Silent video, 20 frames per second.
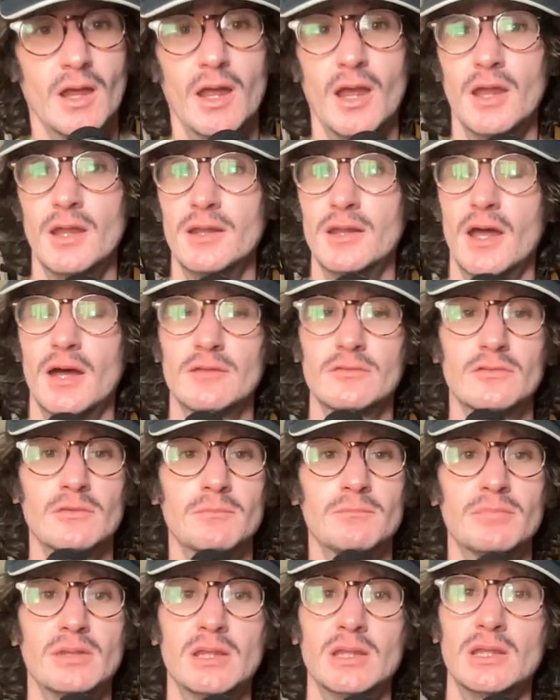And not to
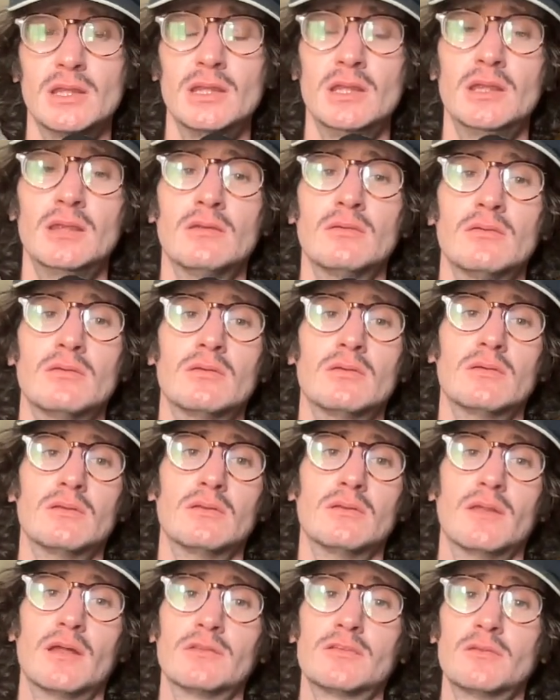be
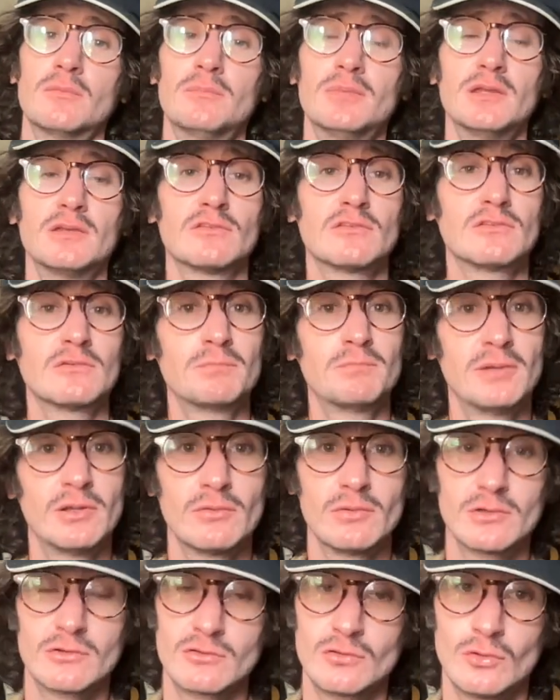a
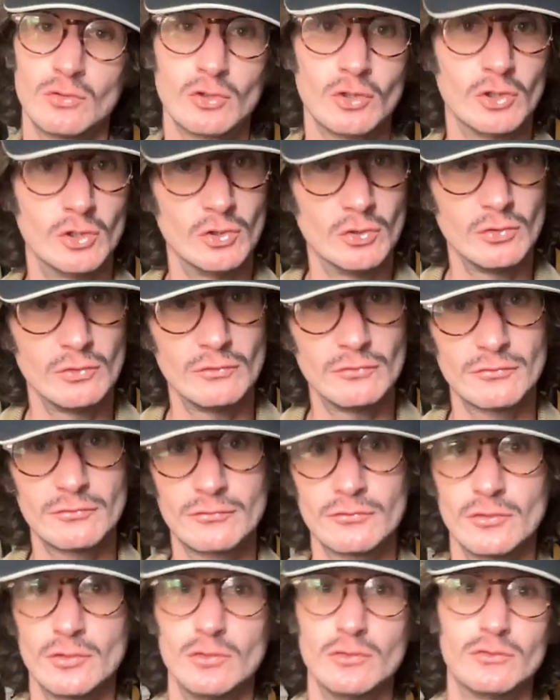spiritual goof
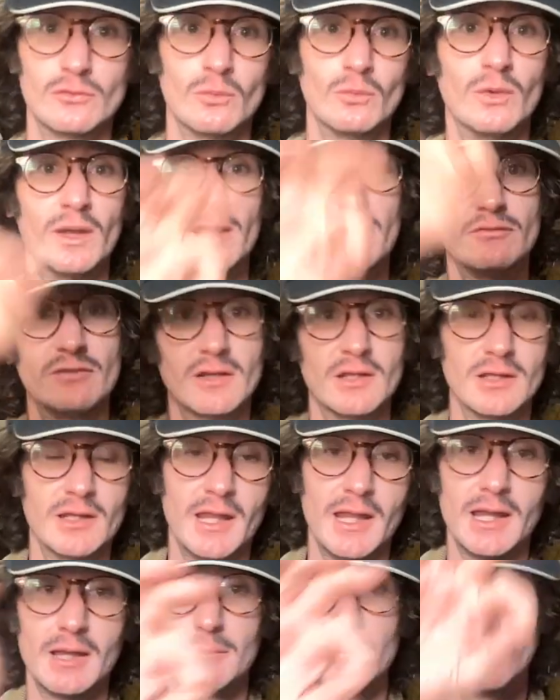who's waving an
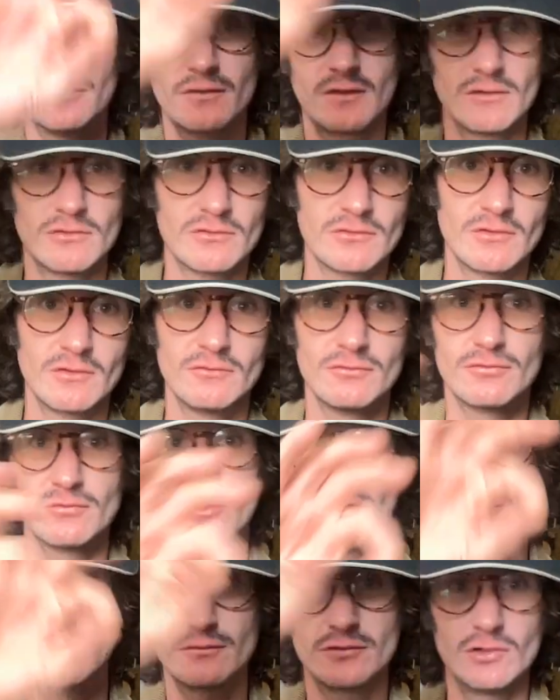amethyst in
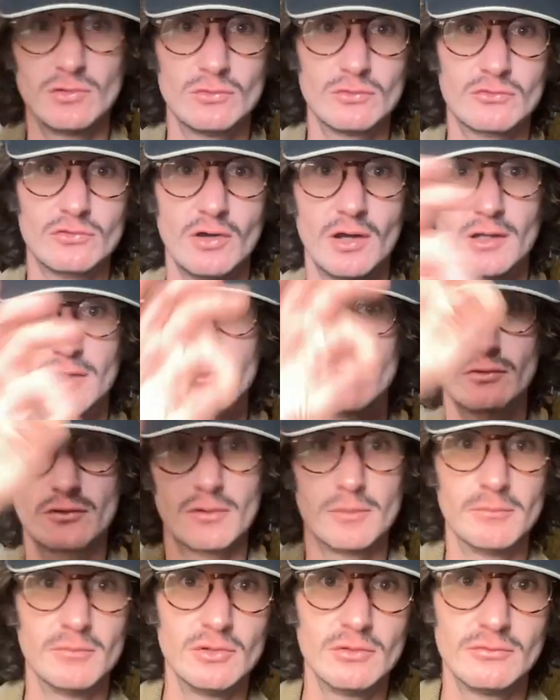front of you trying to
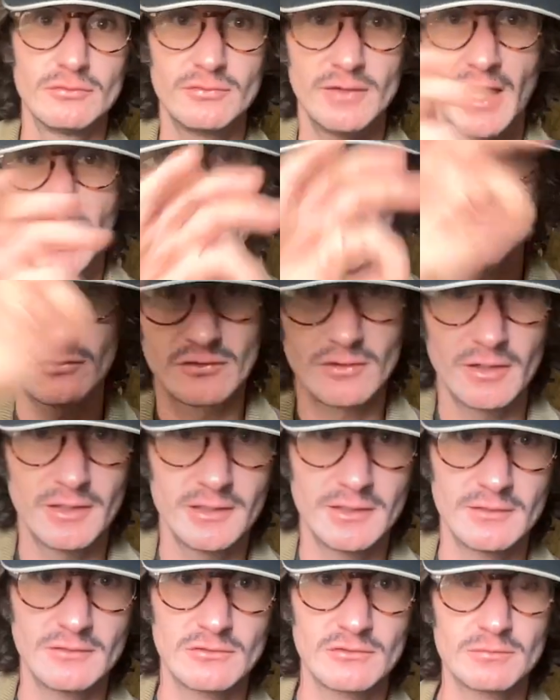remove
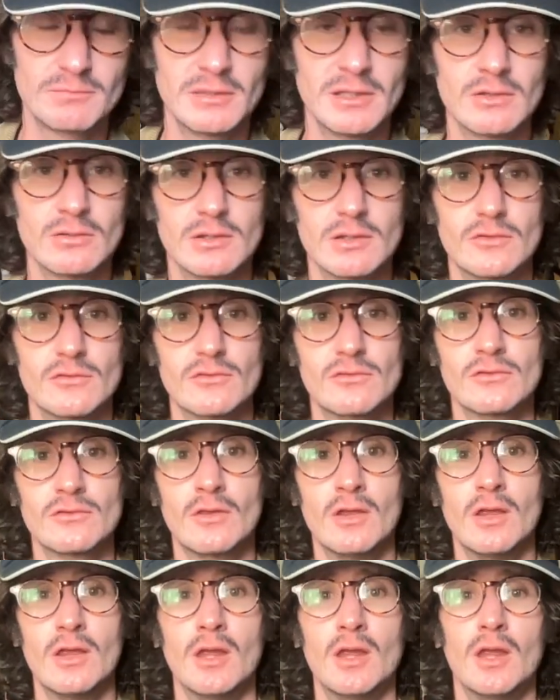gaslighting spirits.
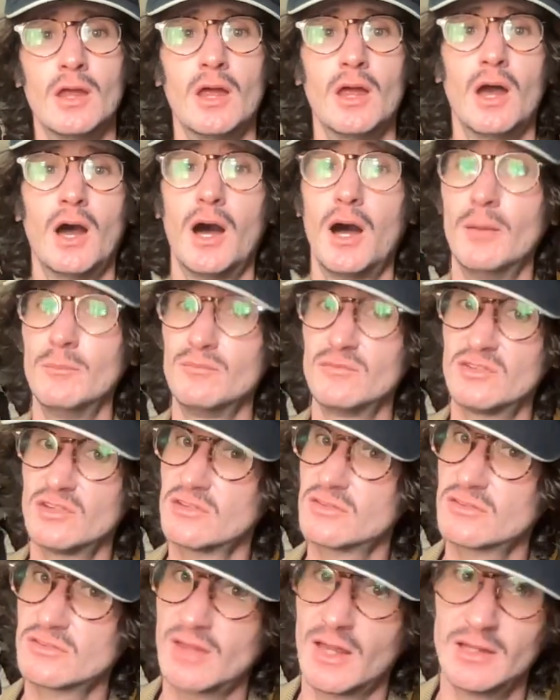I'm
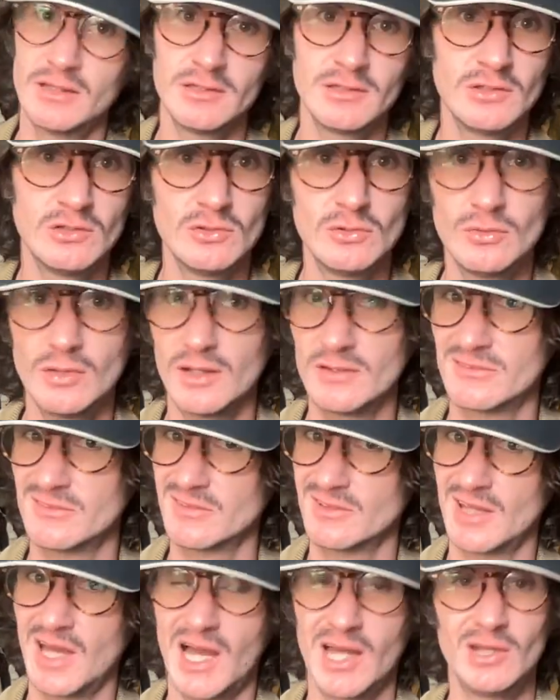just telling you, as a
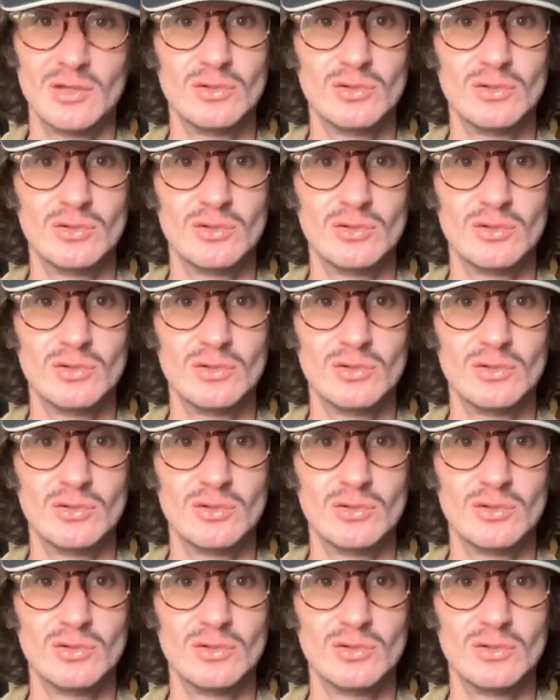guy